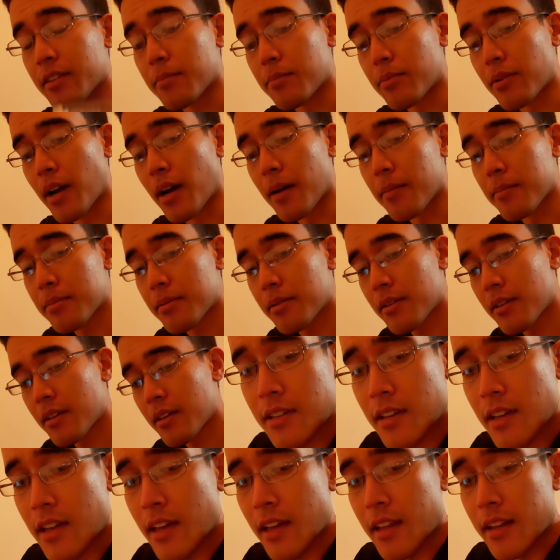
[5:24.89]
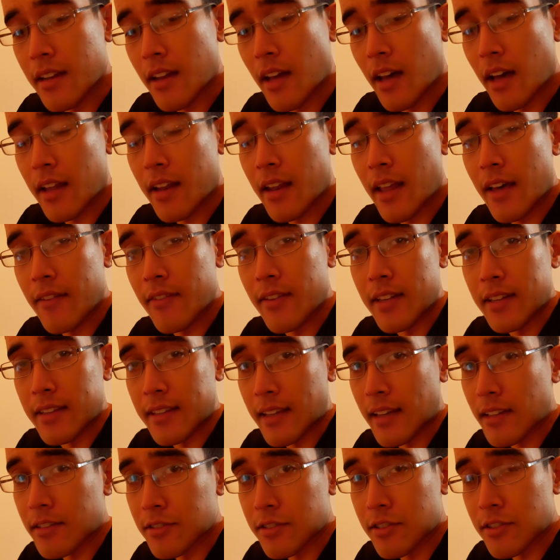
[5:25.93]
the prep and not have
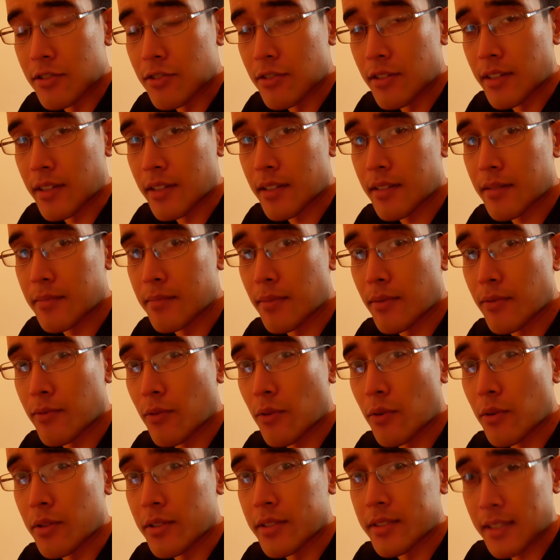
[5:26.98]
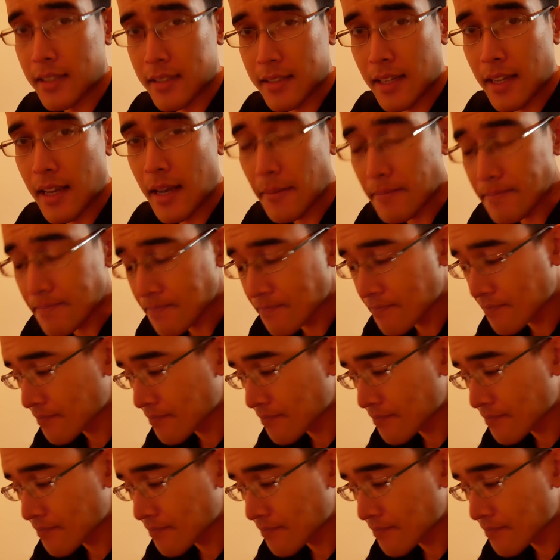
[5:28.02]
anything else to drink before 6 a.m.